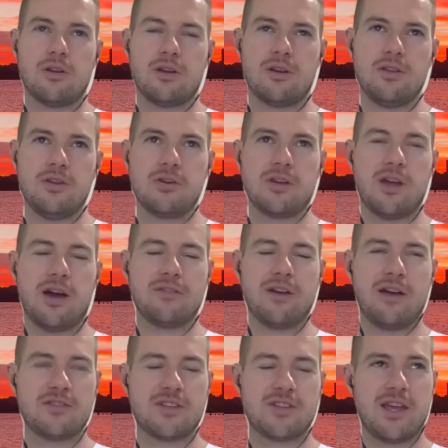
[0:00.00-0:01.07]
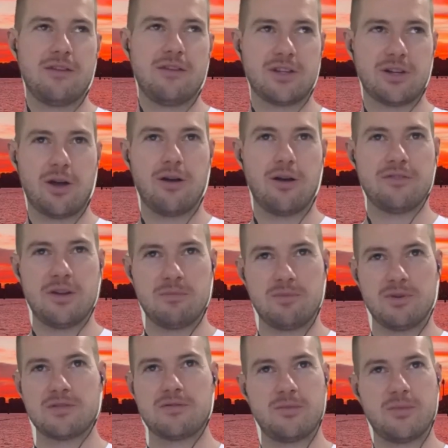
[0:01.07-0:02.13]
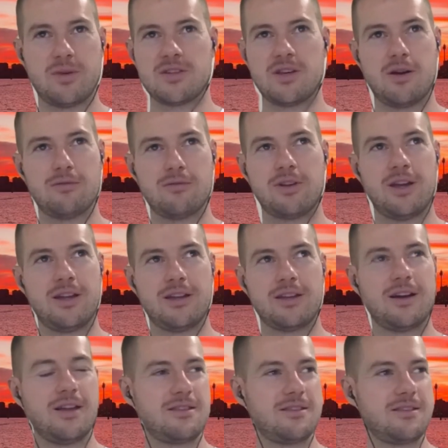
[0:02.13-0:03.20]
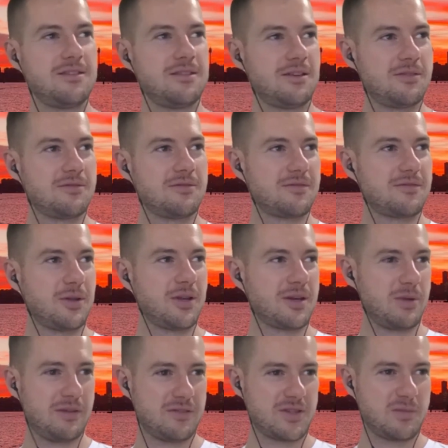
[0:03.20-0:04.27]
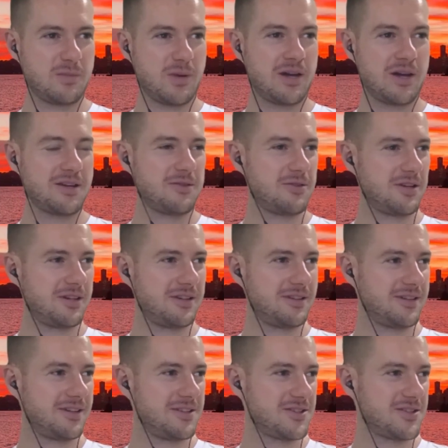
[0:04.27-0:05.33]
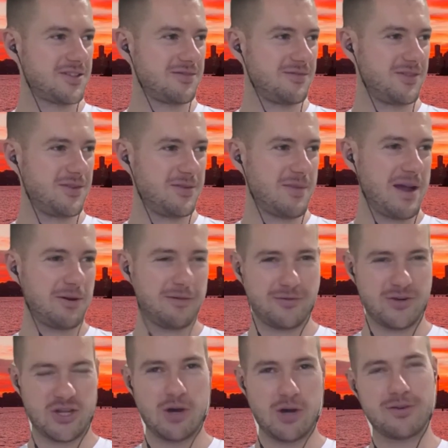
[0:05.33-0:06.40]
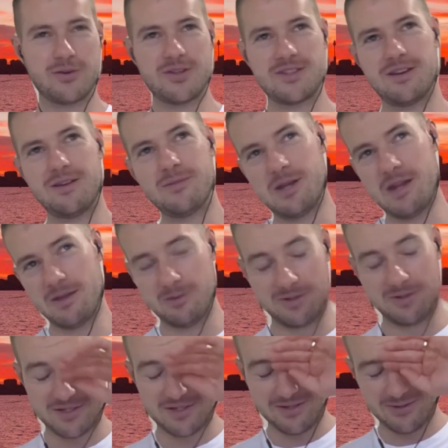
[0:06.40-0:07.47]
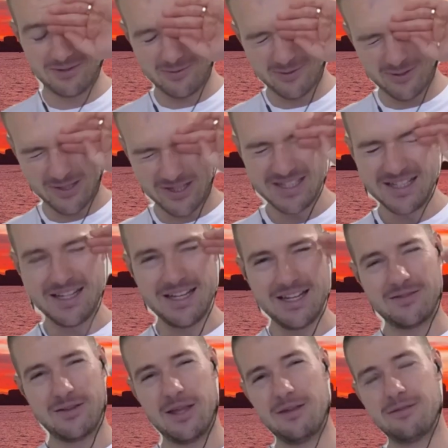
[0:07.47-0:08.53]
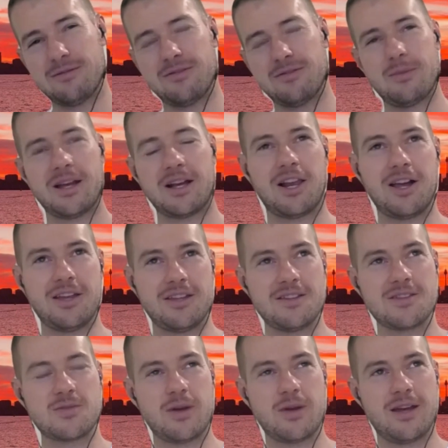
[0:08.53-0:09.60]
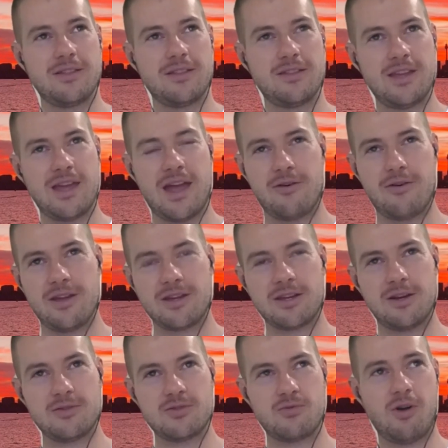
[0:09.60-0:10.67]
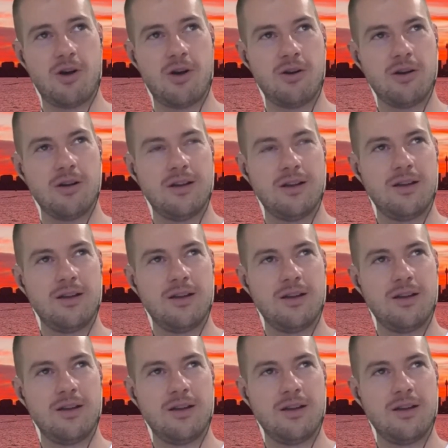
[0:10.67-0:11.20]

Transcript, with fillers: yeah, you can, I've, I've saved a lot of numbers for myself. Like I, you know, feel like a bit of a spy really. Like just the amount of recoveries that I've been able to do, or to, even for my clients where the area code wrong,